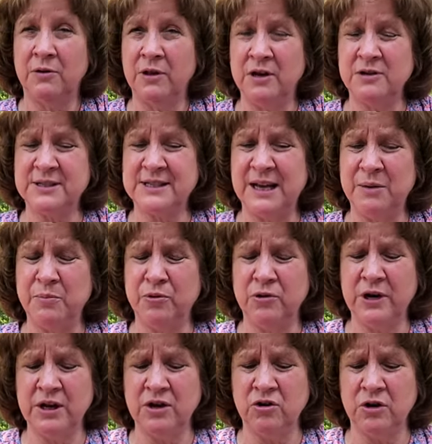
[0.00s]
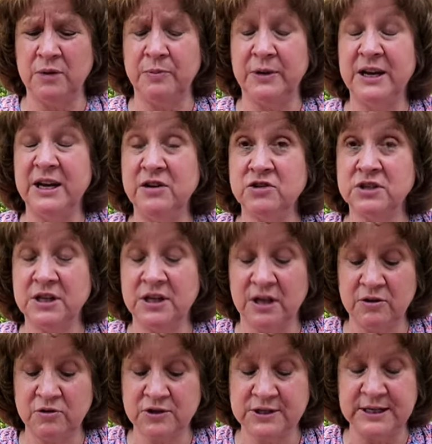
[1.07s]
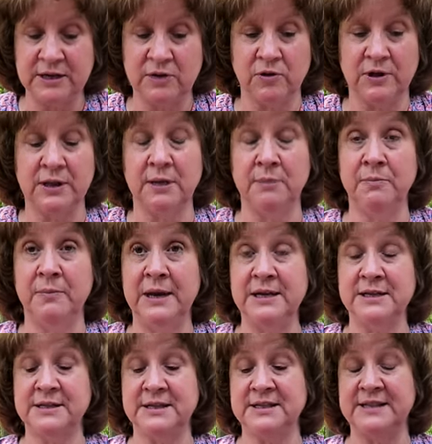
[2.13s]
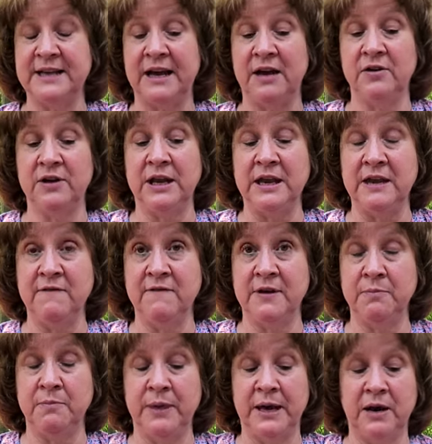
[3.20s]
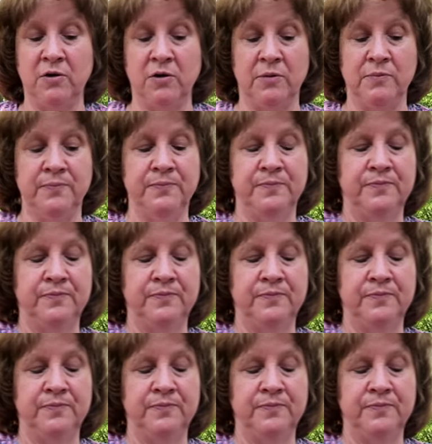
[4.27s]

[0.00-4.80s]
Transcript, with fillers: Well, those sound pretty good, but here's another secret that makes it sound even better.